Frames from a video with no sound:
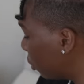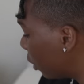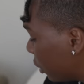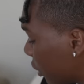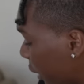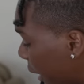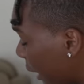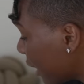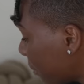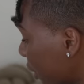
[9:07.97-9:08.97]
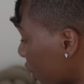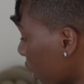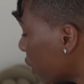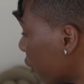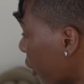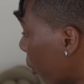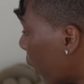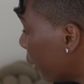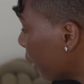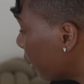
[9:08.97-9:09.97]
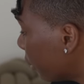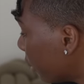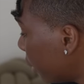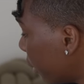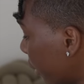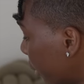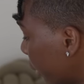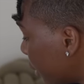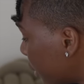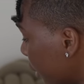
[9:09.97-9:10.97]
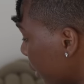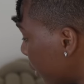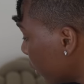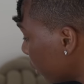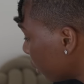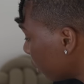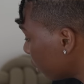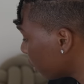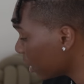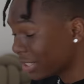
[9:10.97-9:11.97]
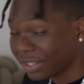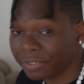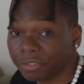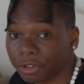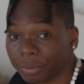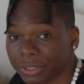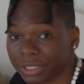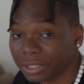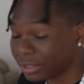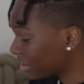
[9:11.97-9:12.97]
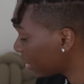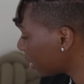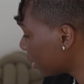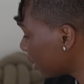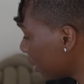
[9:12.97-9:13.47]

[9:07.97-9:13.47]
Ultra. It has been charging for a while now. Let's see, 74%.